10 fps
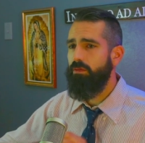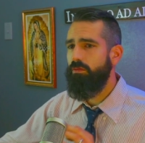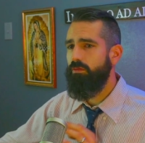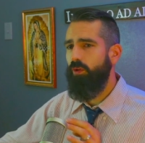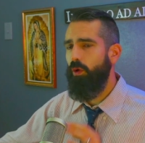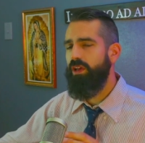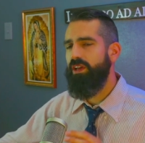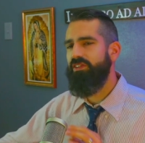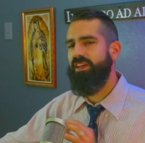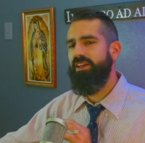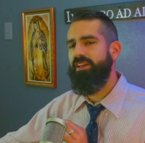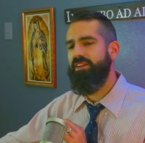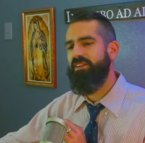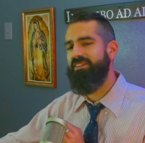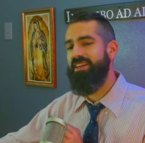Photius
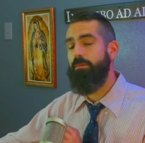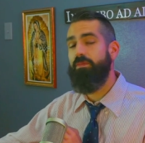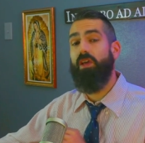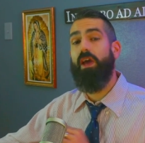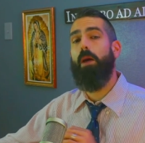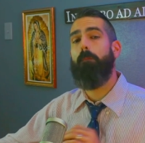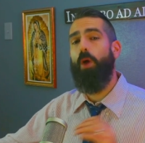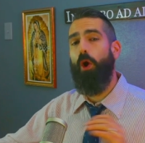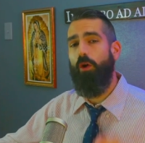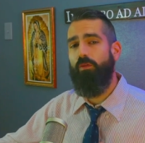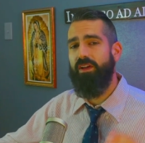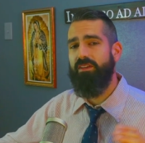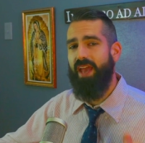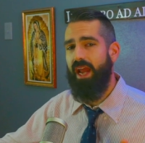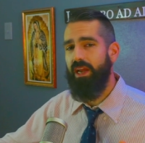seems like a perfect
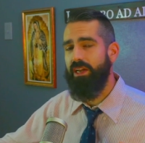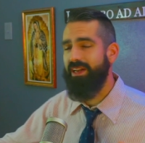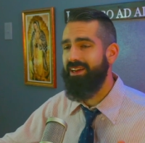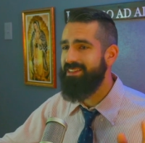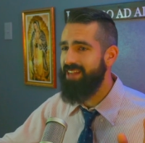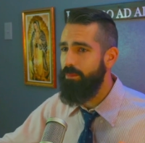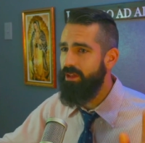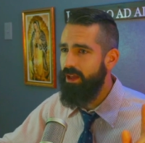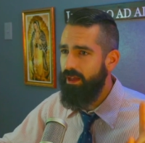candidate, except,